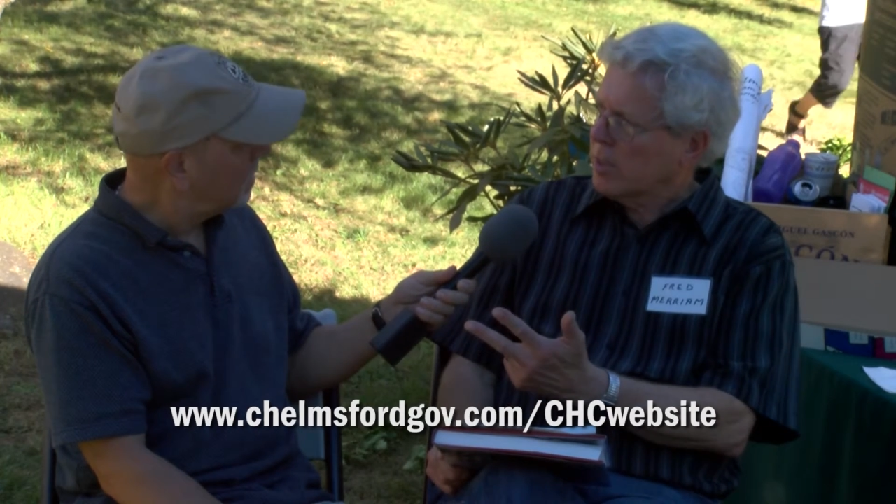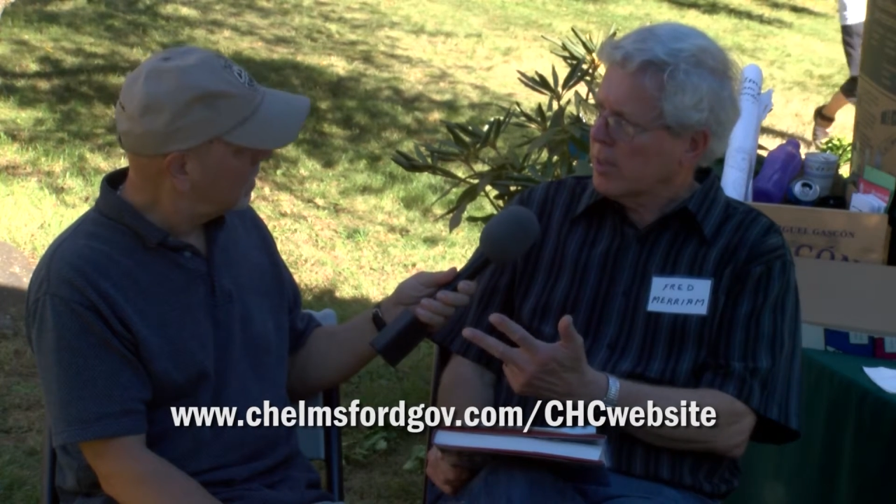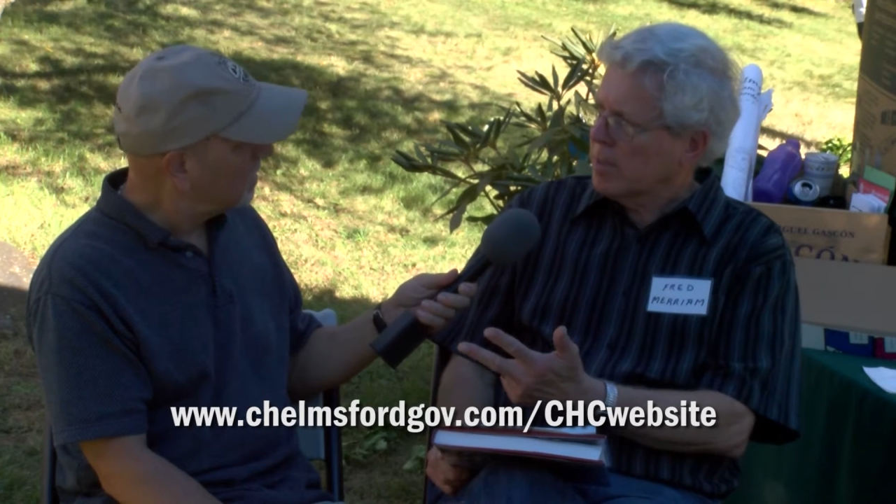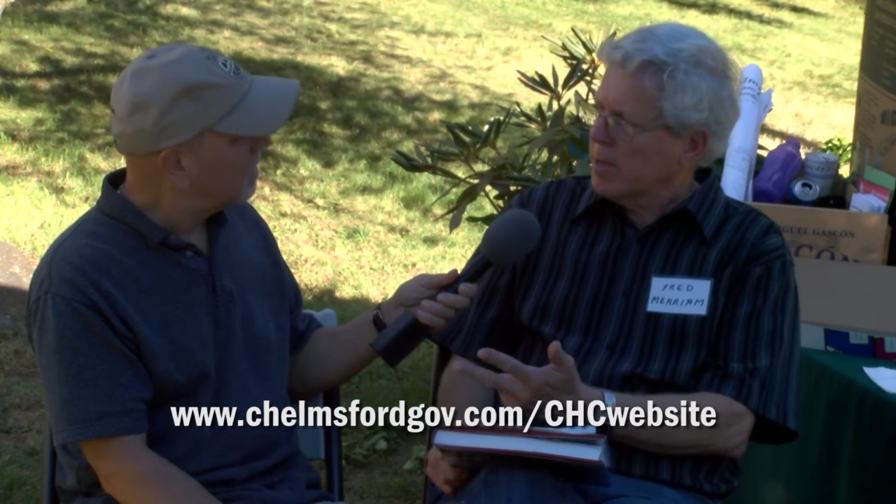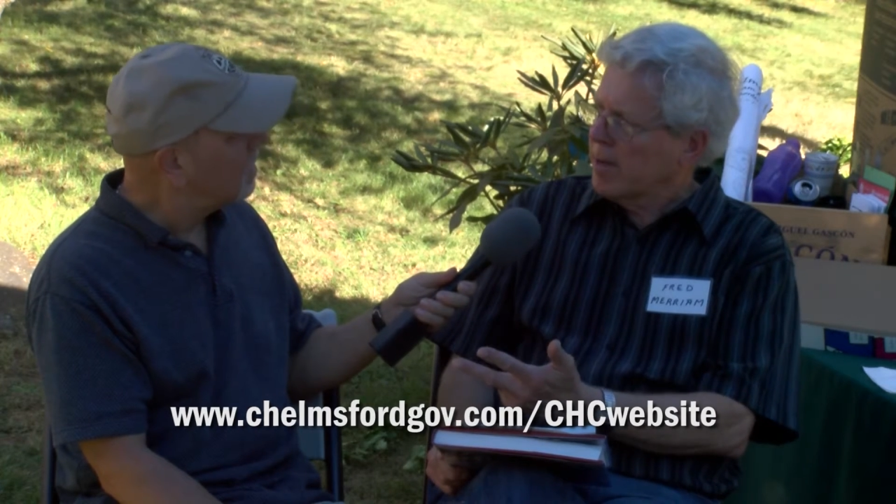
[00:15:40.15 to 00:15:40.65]

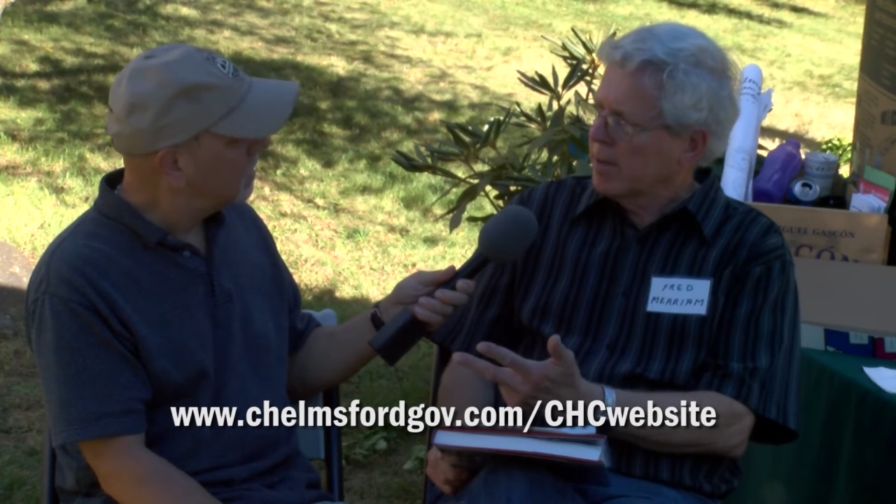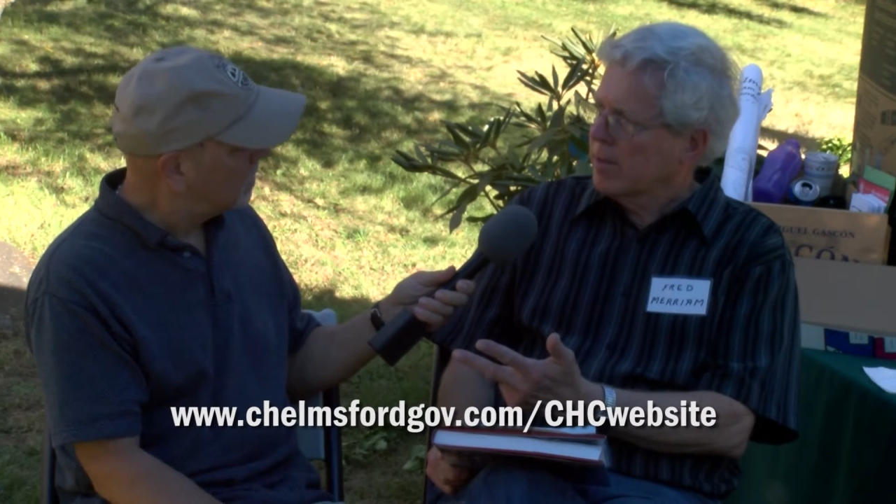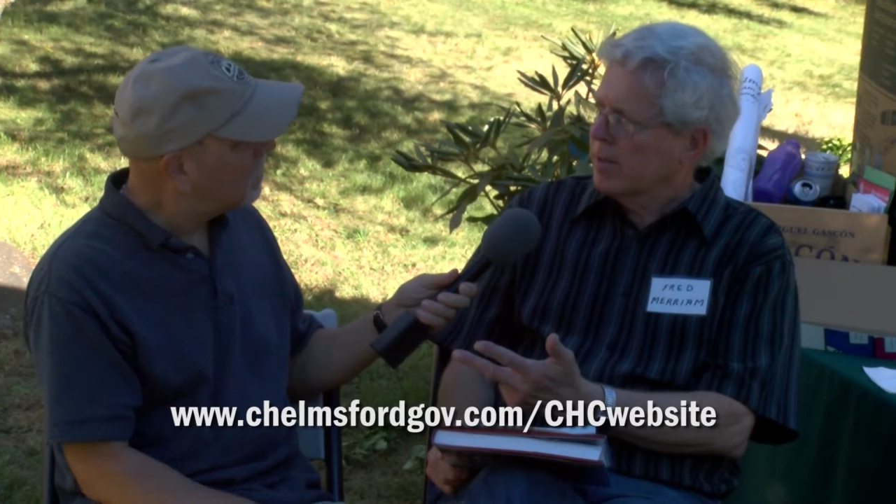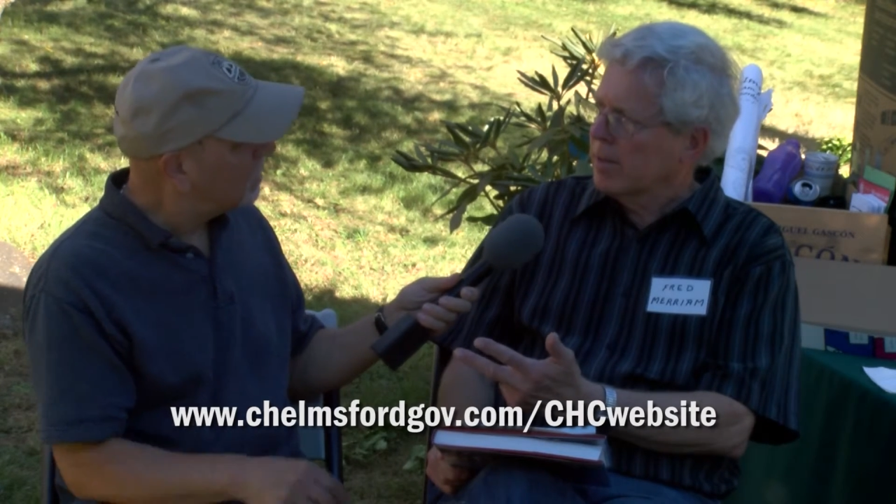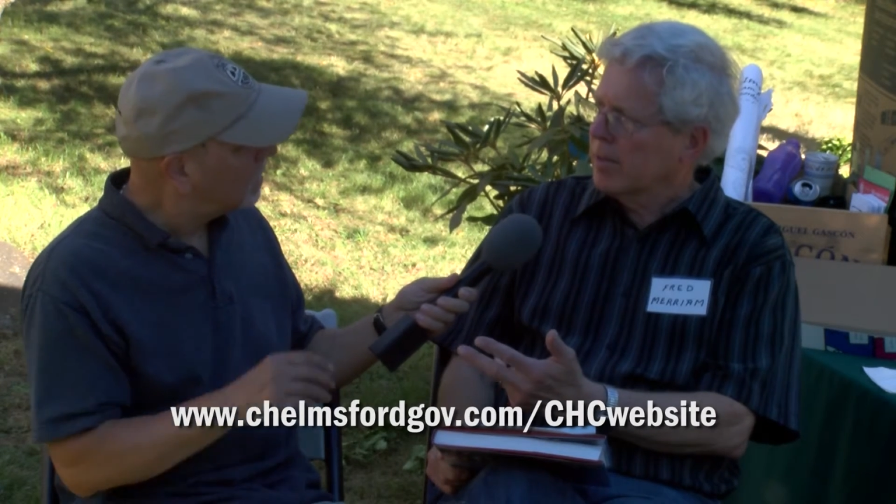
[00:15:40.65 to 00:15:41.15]
meeting
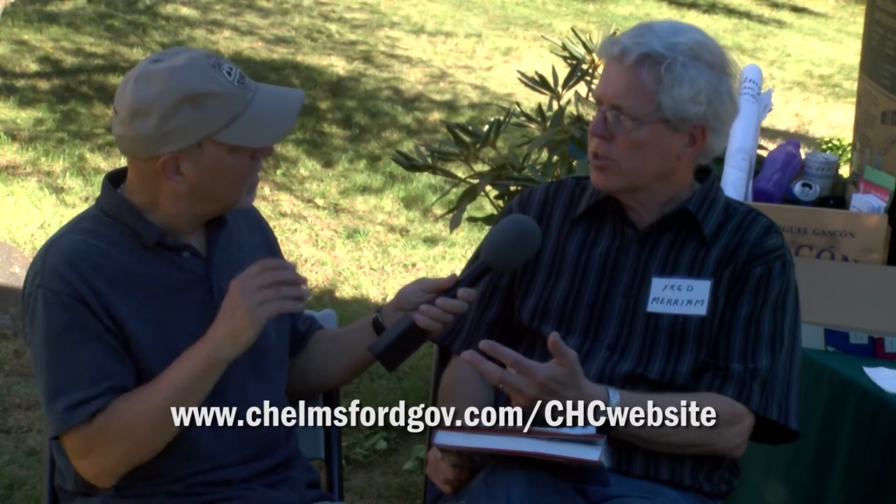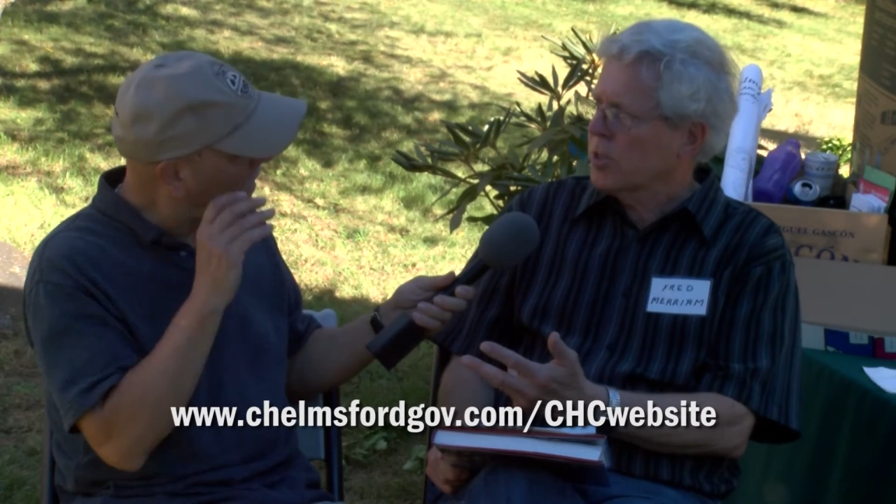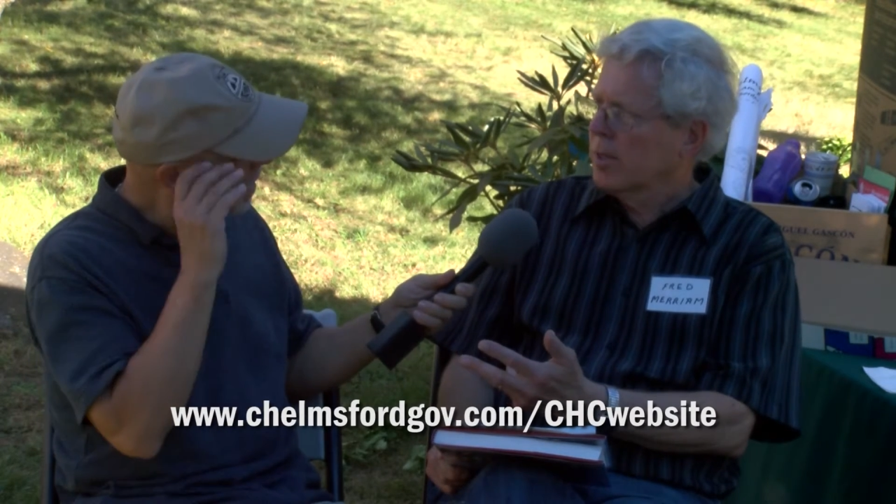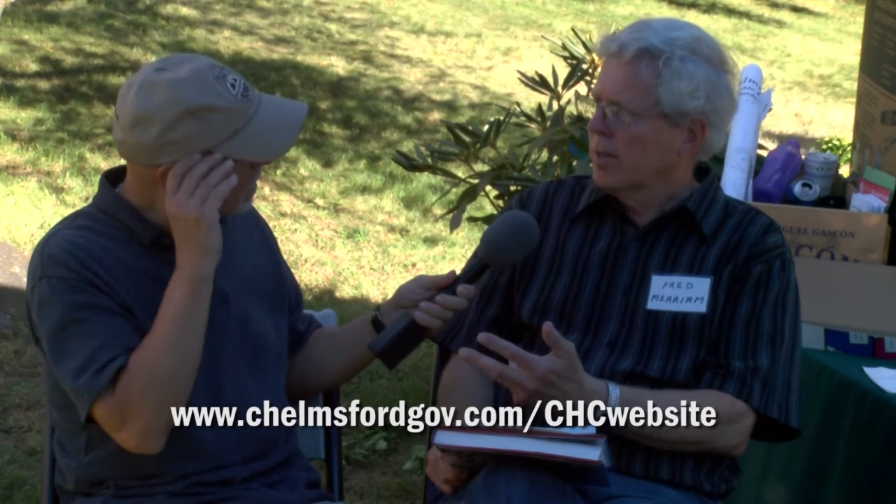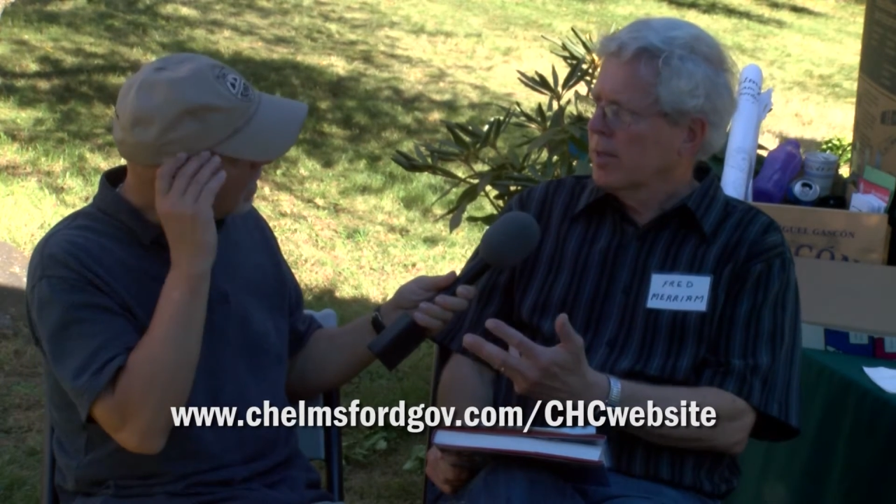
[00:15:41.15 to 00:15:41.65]
halls,